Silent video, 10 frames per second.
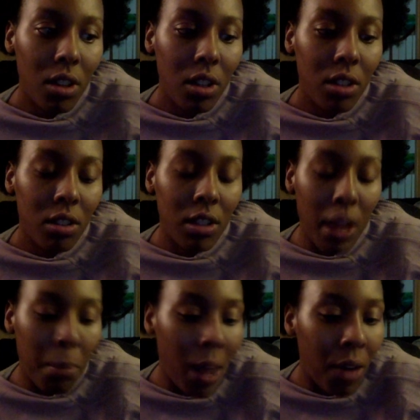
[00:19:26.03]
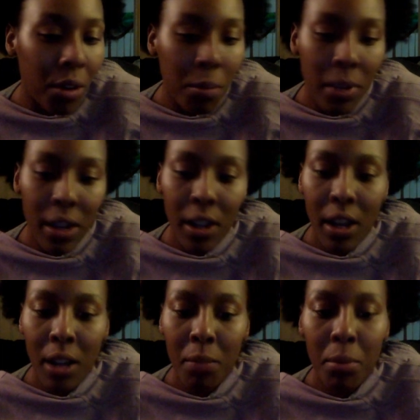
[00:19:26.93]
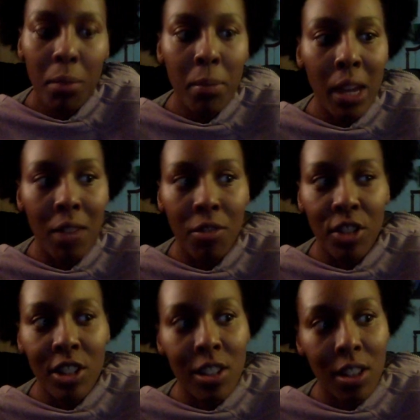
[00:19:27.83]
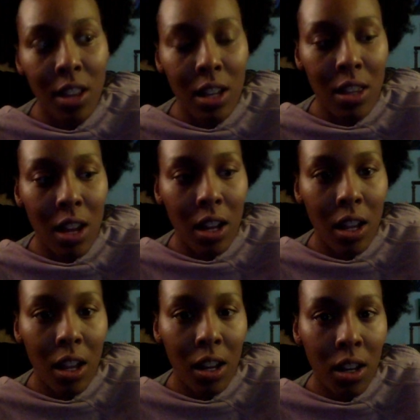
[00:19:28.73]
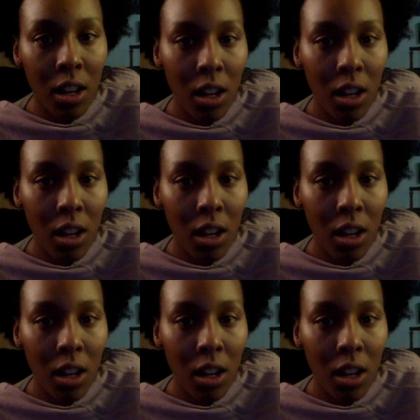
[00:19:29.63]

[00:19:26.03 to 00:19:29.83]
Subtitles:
step out on me again, put me at risk like that again?